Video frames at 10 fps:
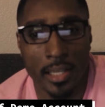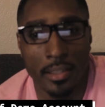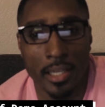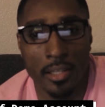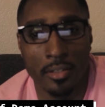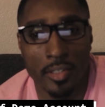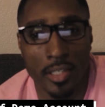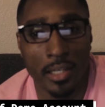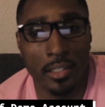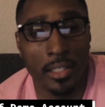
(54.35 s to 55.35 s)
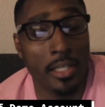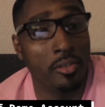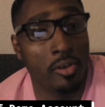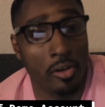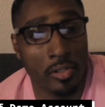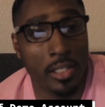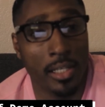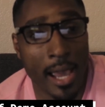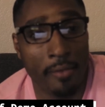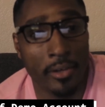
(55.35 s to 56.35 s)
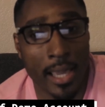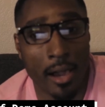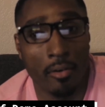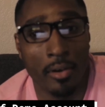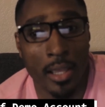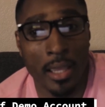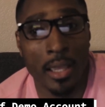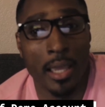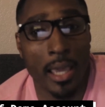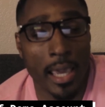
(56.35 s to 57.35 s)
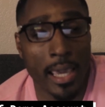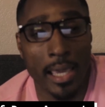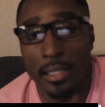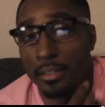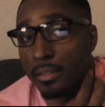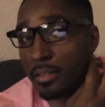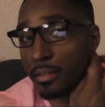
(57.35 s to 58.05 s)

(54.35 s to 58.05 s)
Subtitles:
and then suddenly you go to the live account and